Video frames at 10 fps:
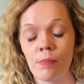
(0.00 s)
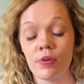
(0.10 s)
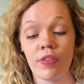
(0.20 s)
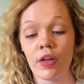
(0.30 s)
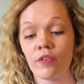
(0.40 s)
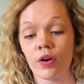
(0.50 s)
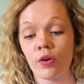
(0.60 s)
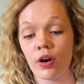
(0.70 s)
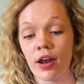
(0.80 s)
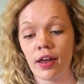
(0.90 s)
Nothing ever
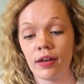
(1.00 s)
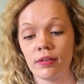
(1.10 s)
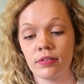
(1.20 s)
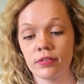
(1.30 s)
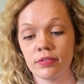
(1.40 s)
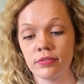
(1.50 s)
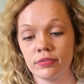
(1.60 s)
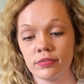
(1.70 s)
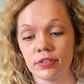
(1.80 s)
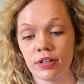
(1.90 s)
great
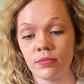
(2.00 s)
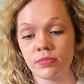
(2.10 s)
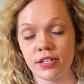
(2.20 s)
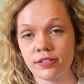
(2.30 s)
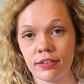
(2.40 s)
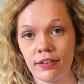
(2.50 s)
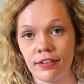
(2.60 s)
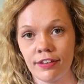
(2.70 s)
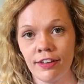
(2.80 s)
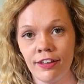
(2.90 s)
comes
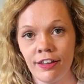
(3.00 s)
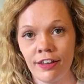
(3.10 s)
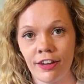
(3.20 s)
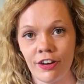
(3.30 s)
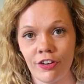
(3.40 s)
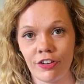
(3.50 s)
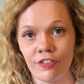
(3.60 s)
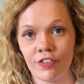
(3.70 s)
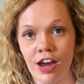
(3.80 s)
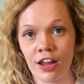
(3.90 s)
easy. You know,
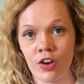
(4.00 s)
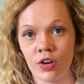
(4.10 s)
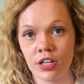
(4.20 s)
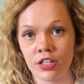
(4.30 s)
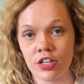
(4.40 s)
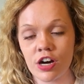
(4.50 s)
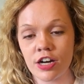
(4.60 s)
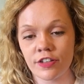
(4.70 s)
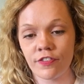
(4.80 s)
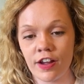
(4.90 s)
you've got to go into the
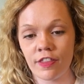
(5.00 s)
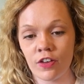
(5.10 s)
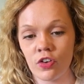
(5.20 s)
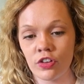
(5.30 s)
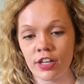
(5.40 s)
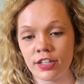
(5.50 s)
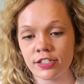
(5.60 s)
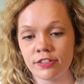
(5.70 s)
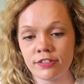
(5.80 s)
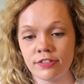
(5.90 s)
dark to find the gold that
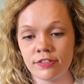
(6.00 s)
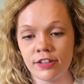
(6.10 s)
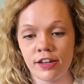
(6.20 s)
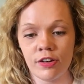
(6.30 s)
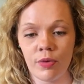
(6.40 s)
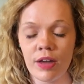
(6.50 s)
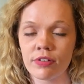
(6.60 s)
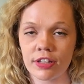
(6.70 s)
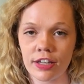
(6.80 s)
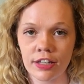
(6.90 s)
it's hidden away
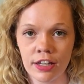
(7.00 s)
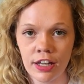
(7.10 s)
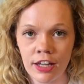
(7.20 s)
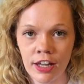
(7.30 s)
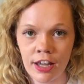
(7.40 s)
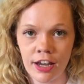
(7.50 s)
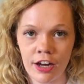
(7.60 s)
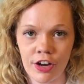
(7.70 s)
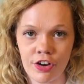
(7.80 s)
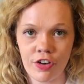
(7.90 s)
with it.
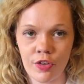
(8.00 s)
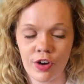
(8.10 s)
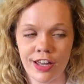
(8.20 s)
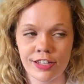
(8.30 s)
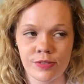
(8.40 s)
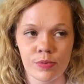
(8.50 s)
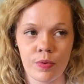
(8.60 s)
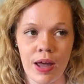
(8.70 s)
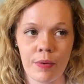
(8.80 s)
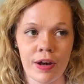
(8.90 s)
You know, otherwise,
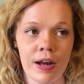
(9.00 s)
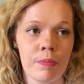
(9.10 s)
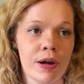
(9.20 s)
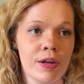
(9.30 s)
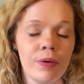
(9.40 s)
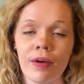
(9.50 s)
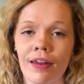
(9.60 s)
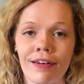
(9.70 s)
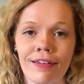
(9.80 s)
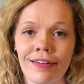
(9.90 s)
why would anybody do it?